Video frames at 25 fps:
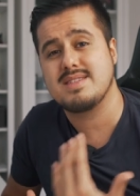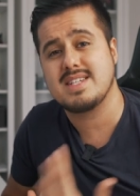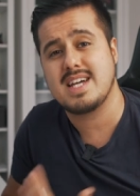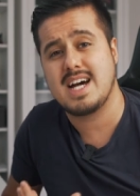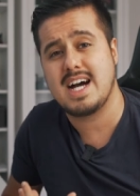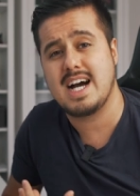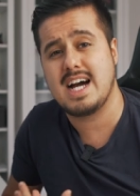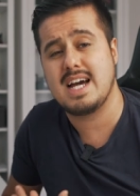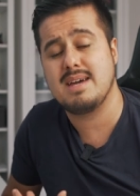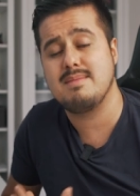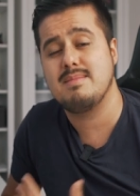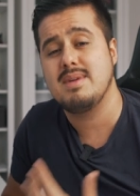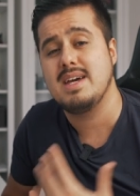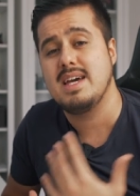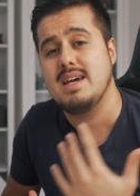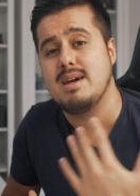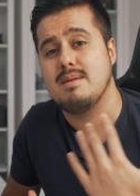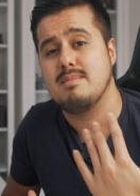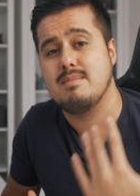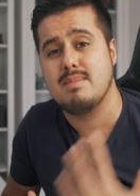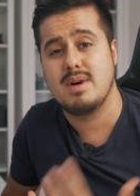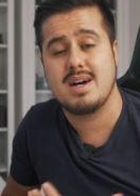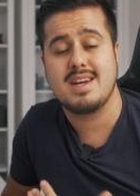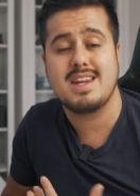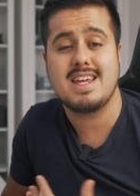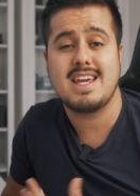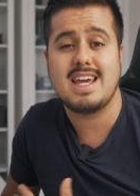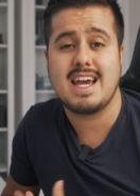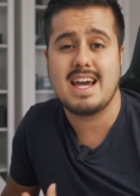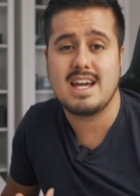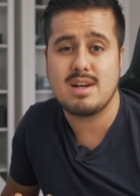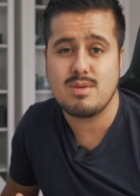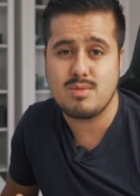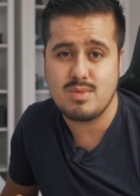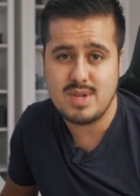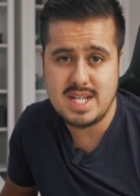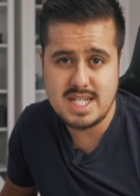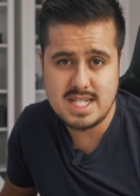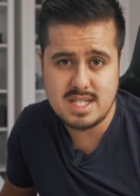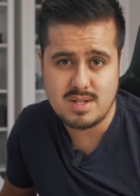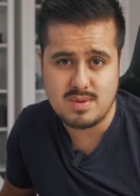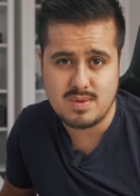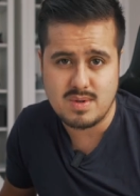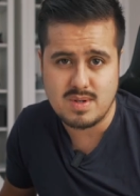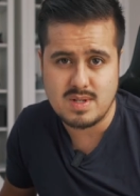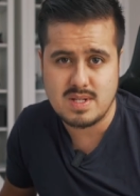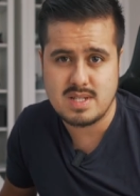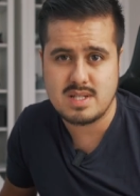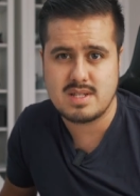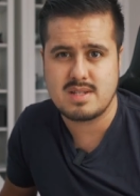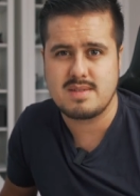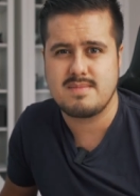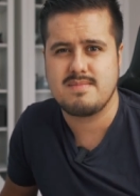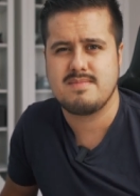time, money, and resource.